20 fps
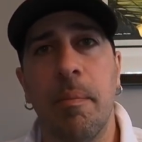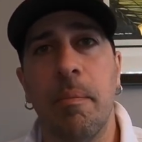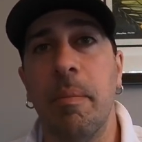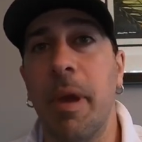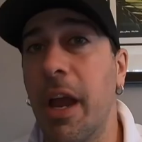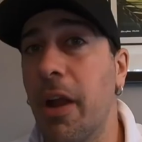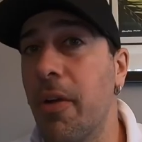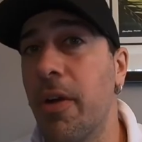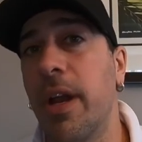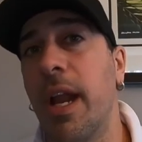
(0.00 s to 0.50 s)

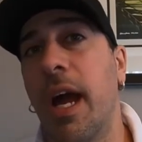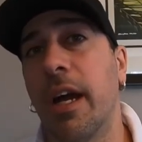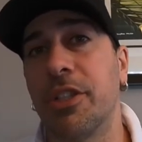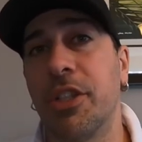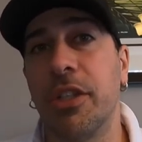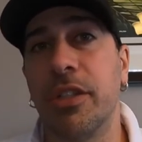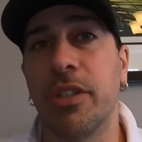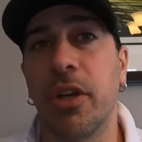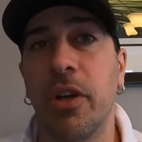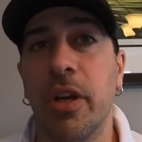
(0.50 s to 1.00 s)
Marin
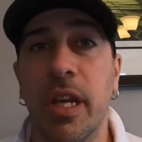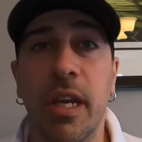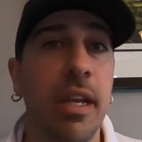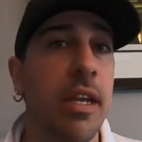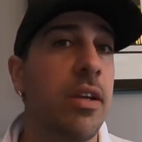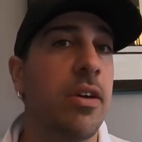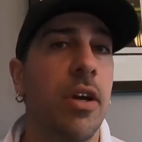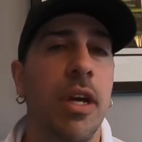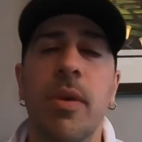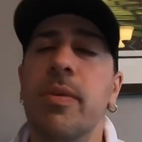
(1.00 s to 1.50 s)
actually started
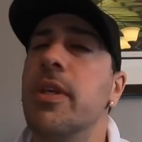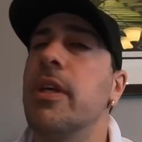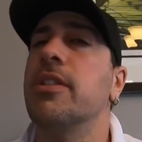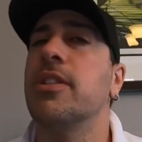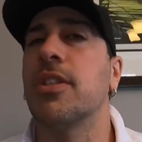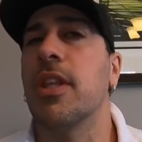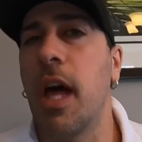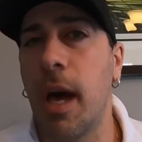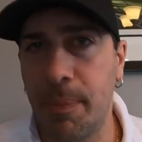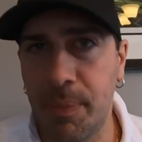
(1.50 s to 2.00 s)
eating, he was on
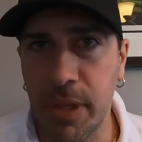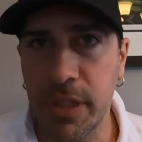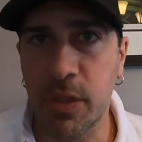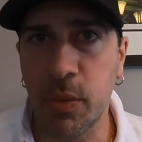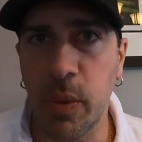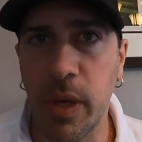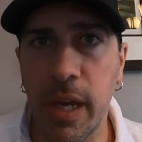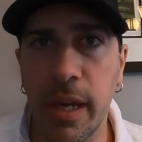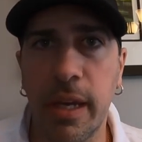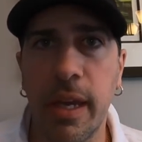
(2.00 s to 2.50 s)
slop
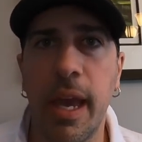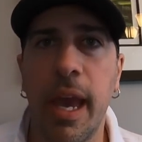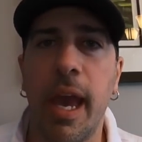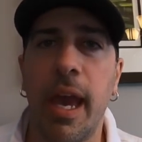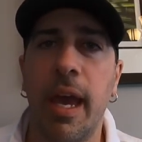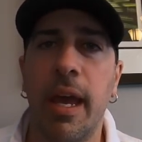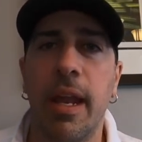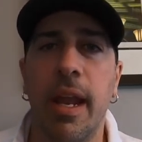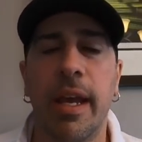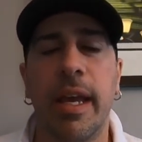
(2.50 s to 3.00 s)
this week,
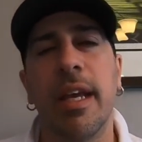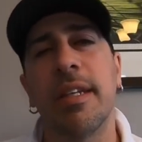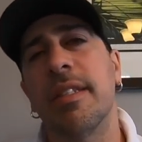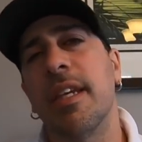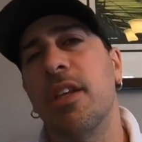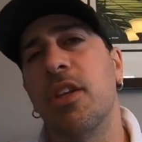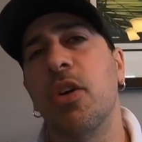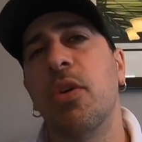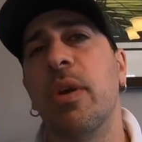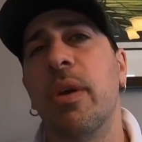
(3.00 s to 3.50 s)
and I guess
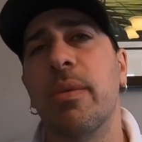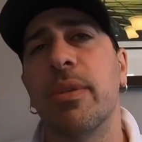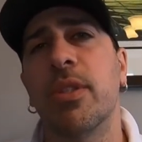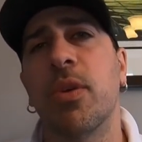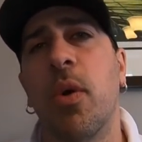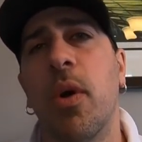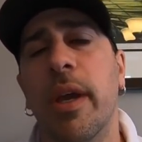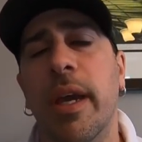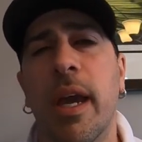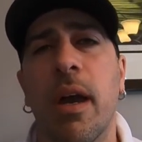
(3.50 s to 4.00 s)
he knew he was
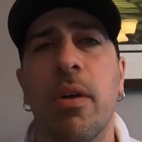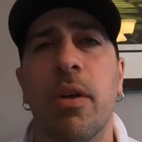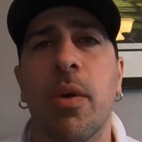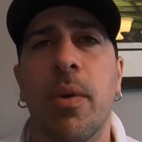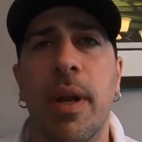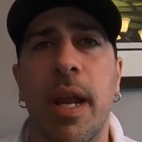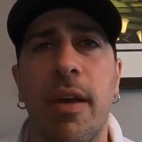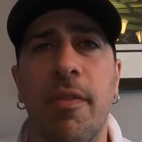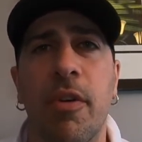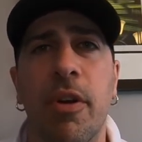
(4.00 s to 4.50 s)
going out or
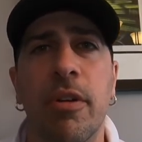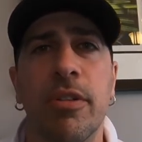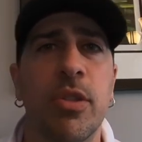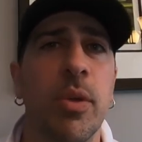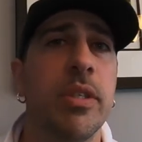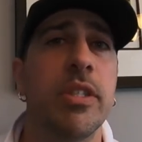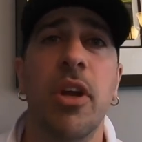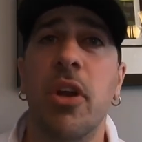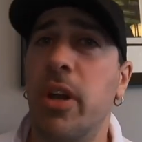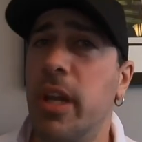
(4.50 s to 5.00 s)
whatever,
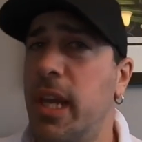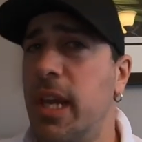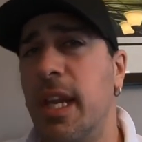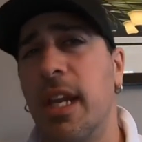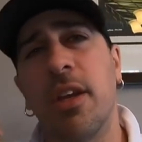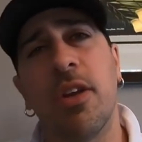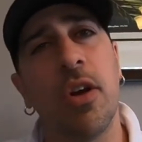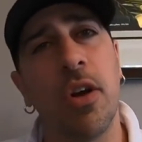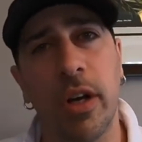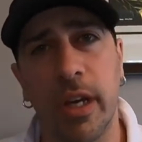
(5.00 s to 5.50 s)
so he started
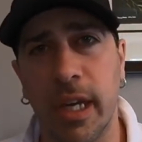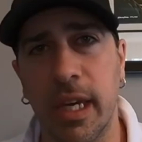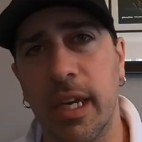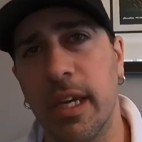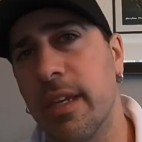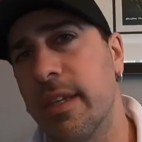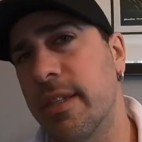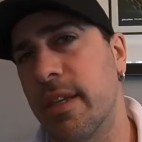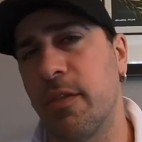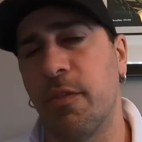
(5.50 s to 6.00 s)
eating
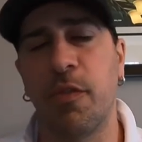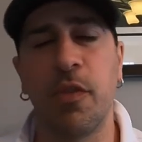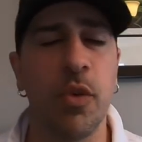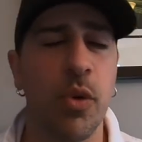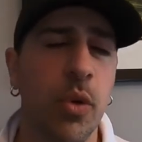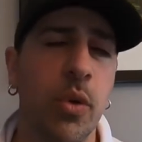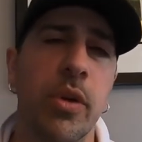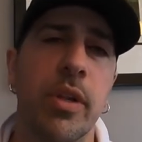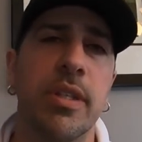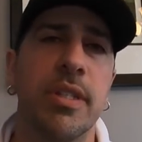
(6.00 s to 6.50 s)
cookies and
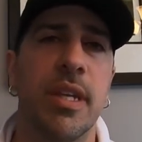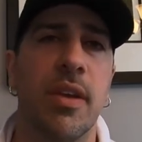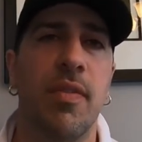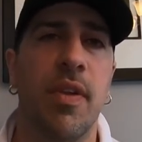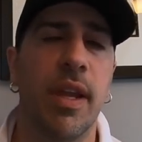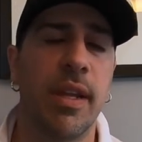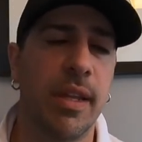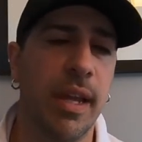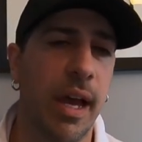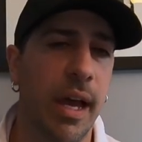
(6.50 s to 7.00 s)
food and stuff
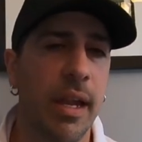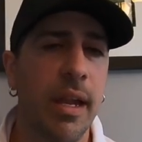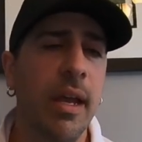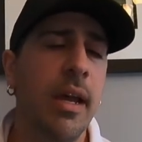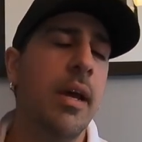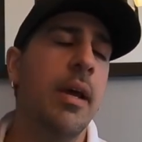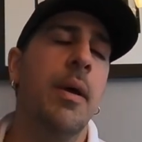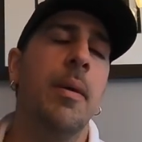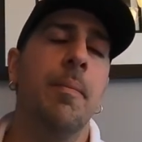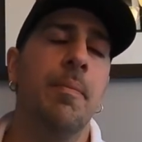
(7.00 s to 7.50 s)
like that.
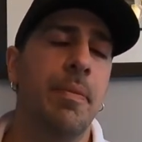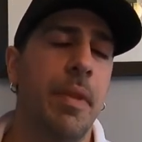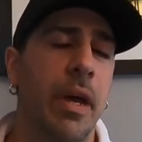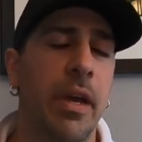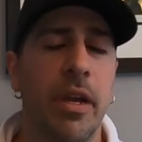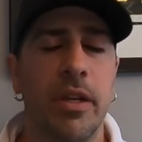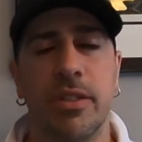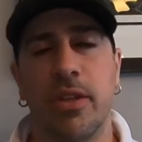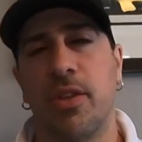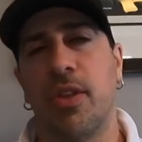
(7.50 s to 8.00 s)
Now,
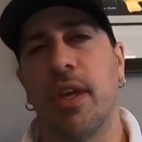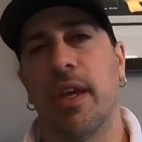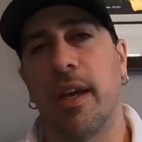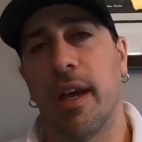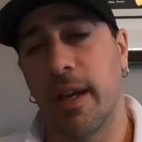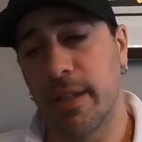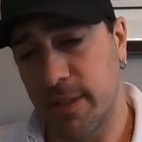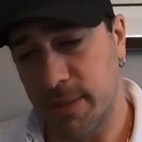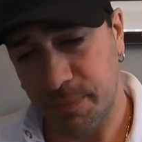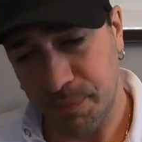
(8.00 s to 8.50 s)
here's the thing,
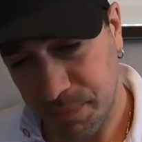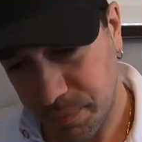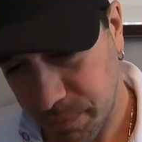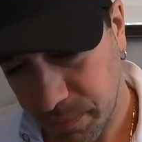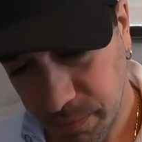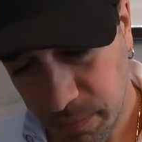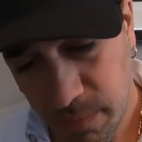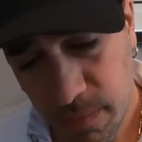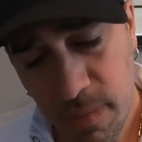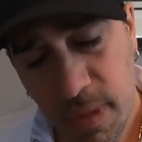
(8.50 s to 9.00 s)
guys.
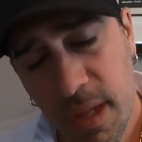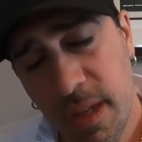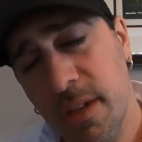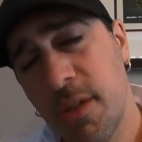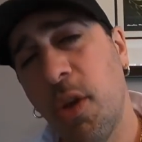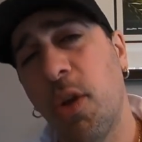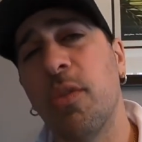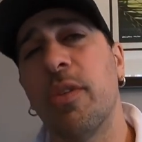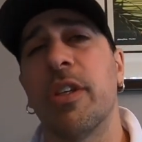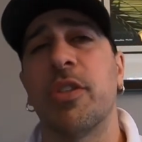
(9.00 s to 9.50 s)

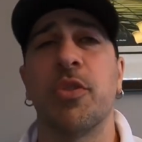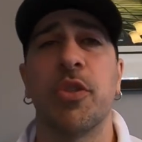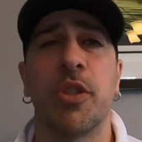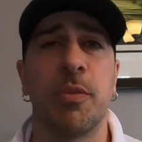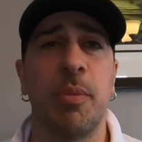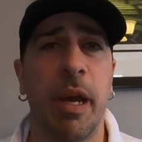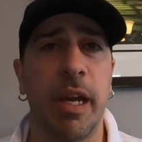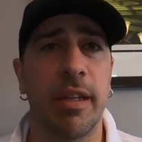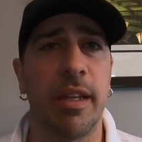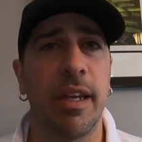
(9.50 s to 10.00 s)
Don't
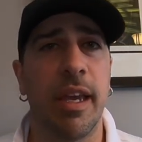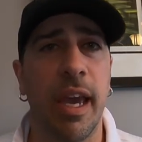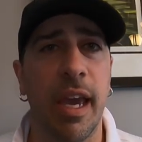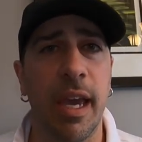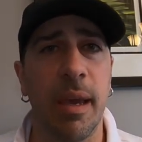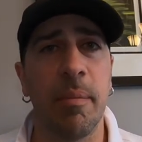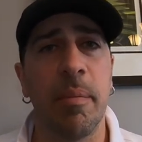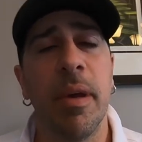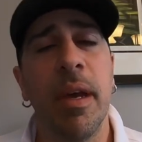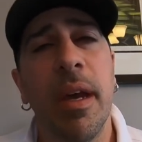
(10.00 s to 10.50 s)
disrespect the
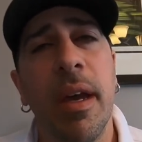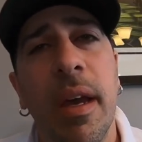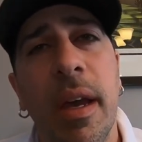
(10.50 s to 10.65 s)
game.